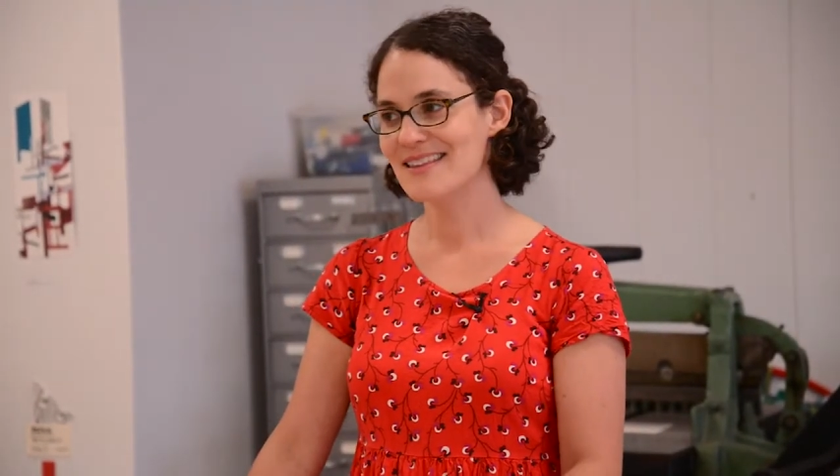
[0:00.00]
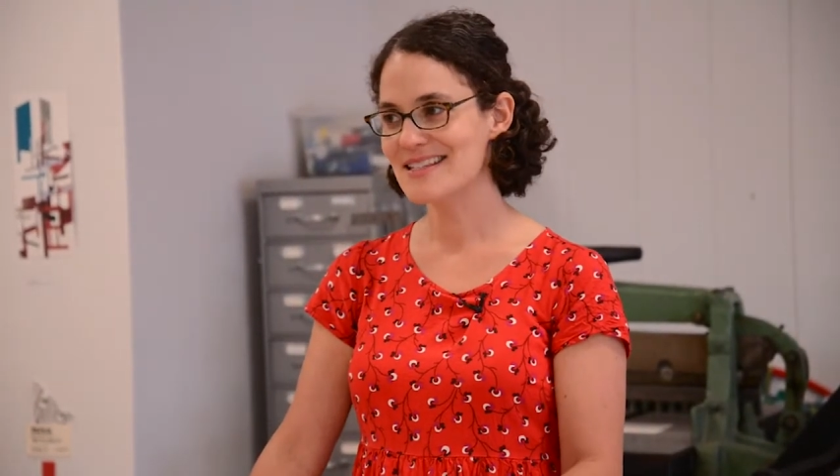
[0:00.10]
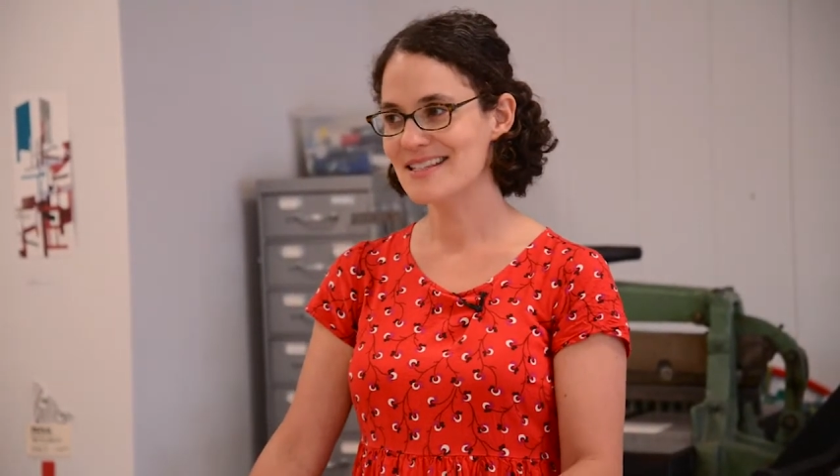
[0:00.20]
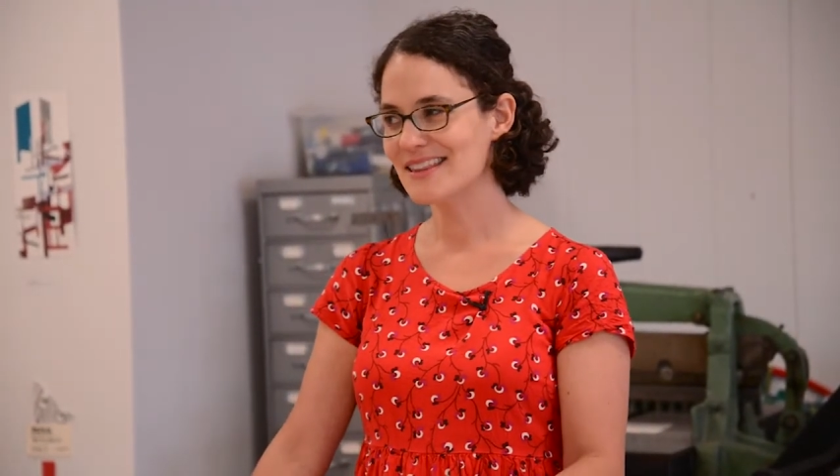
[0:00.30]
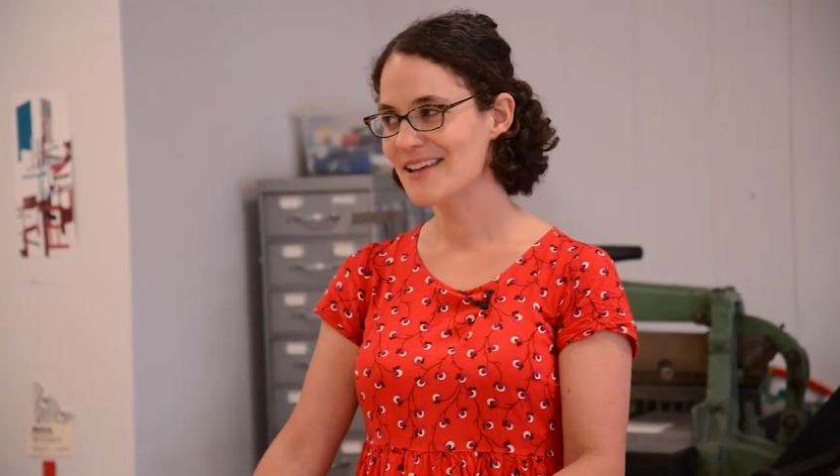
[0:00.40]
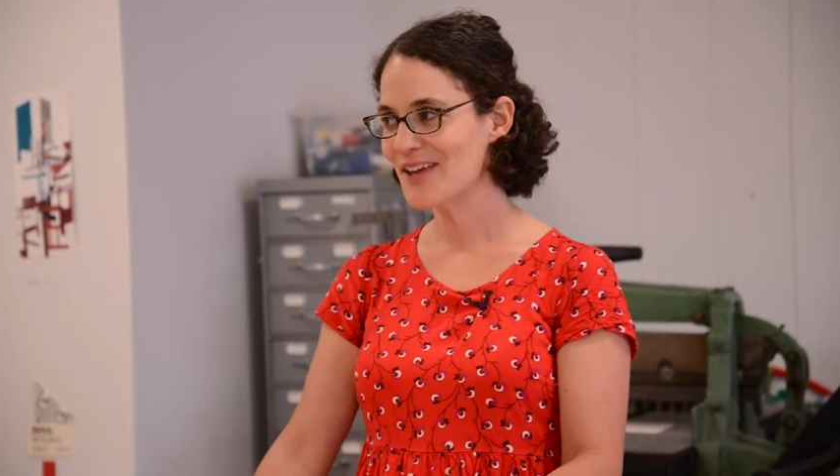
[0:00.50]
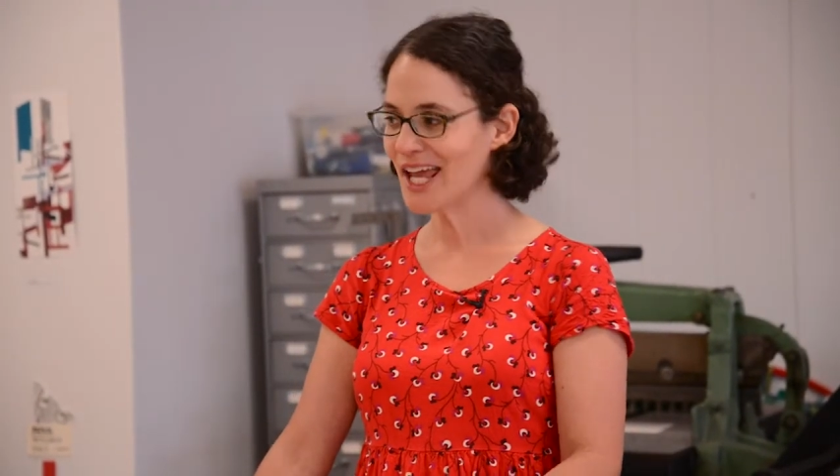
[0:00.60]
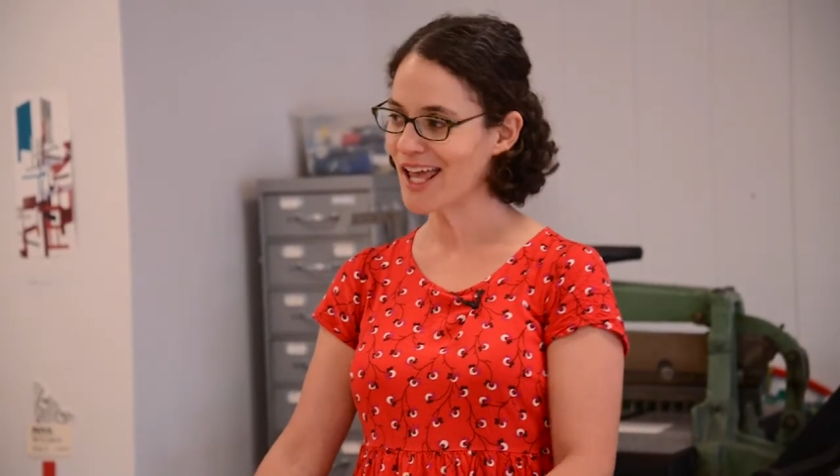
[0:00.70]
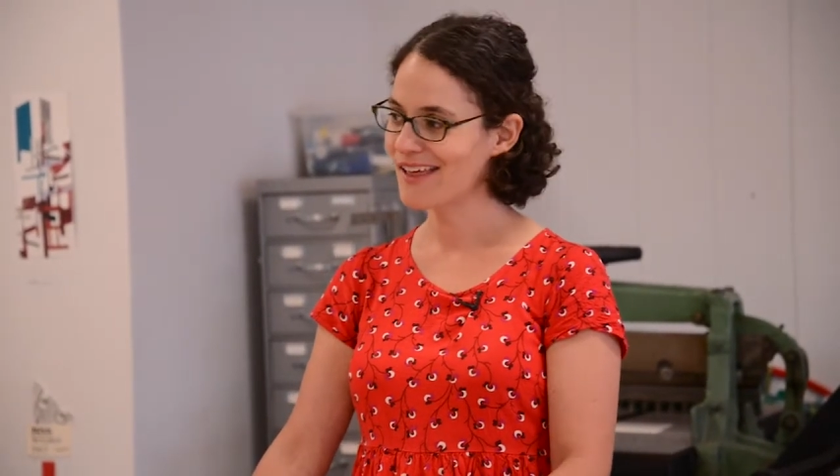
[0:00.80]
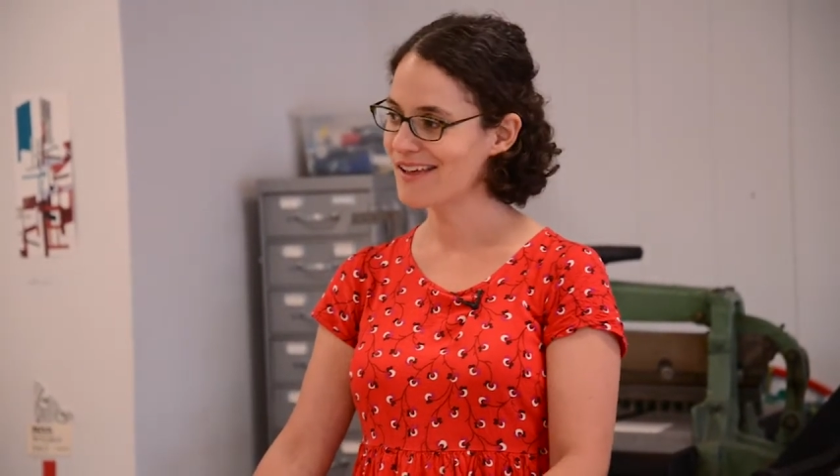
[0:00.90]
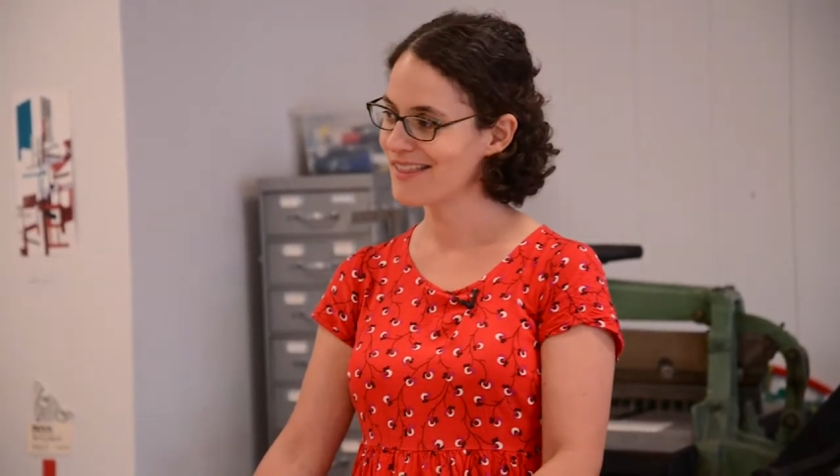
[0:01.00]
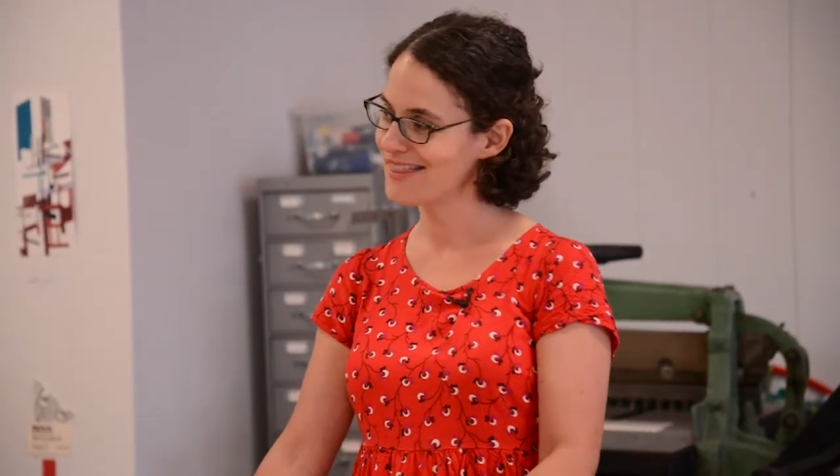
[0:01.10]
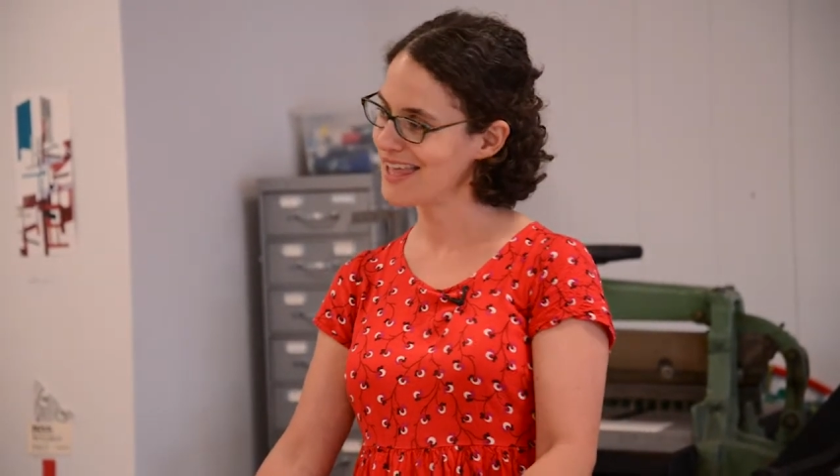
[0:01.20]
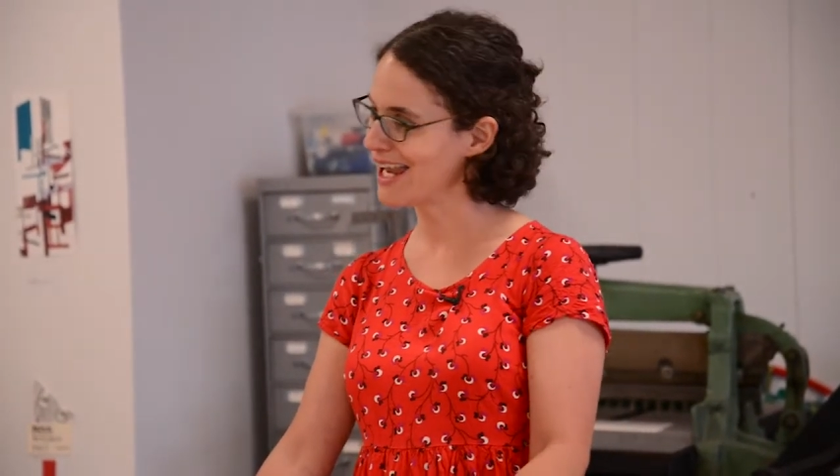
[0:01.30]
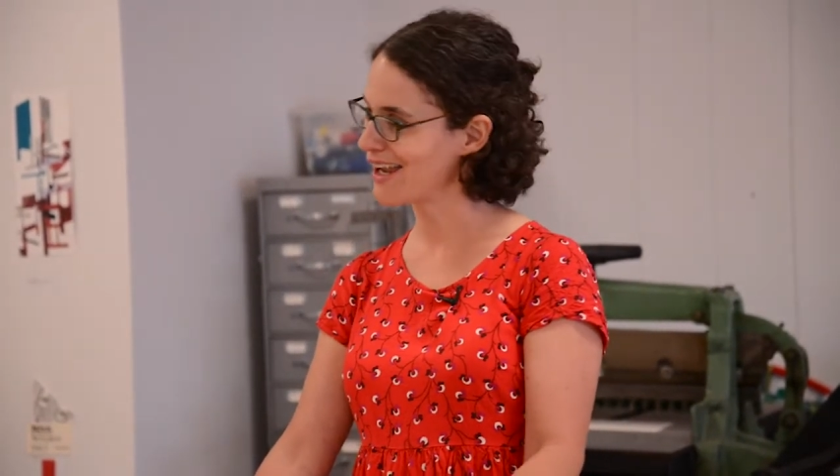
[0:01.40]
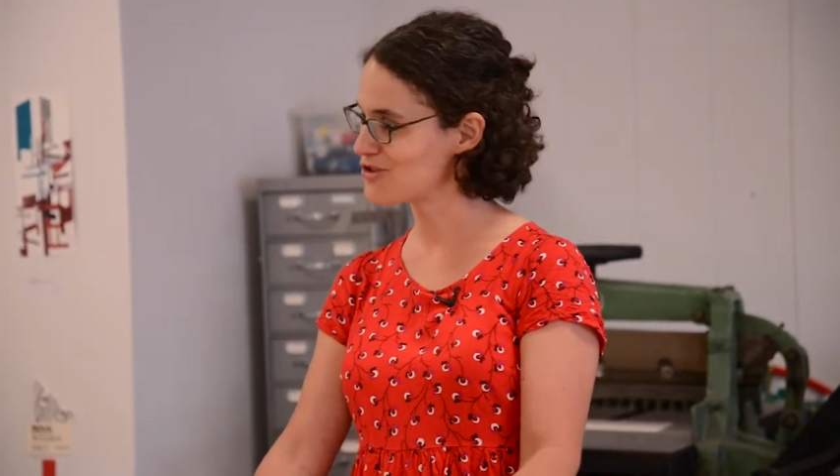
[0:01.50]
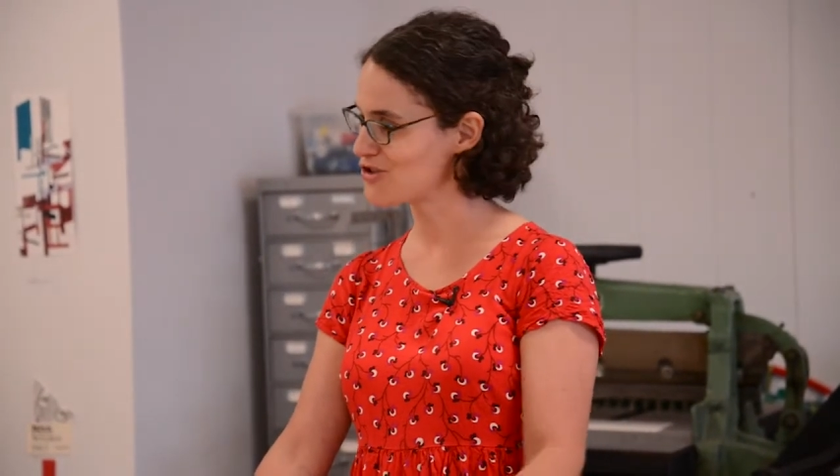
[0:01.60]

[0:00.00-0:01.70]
this living thing, a